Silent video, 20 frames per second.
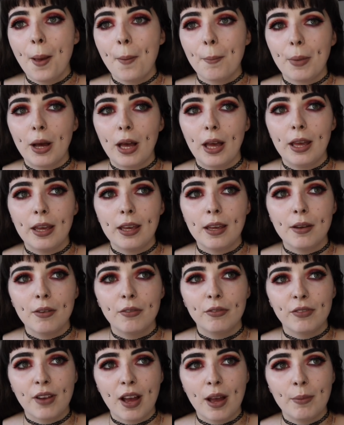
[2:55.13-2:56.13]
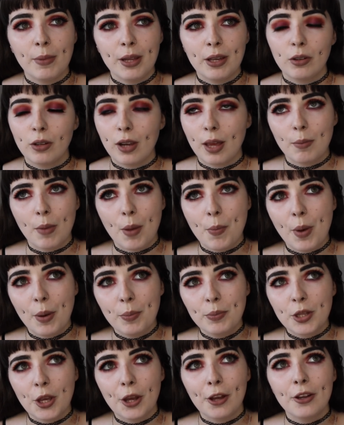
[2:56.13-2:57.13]
My family, or like my
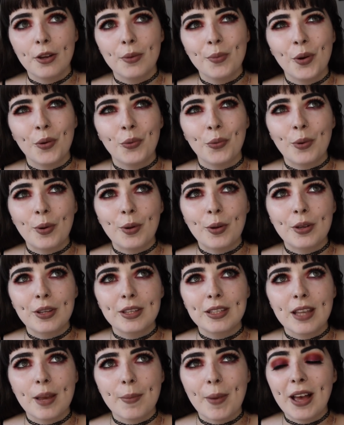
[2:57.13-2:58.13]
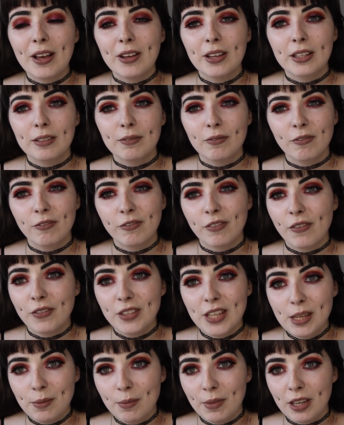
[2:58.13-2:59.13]
mum's home, was about a
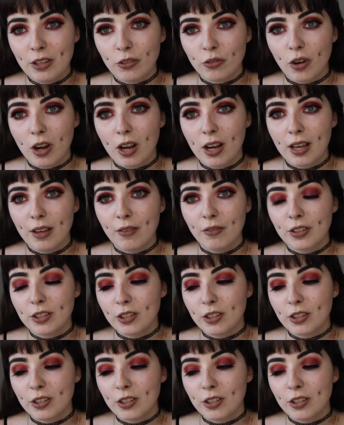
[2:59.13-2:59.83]
15 minute drive.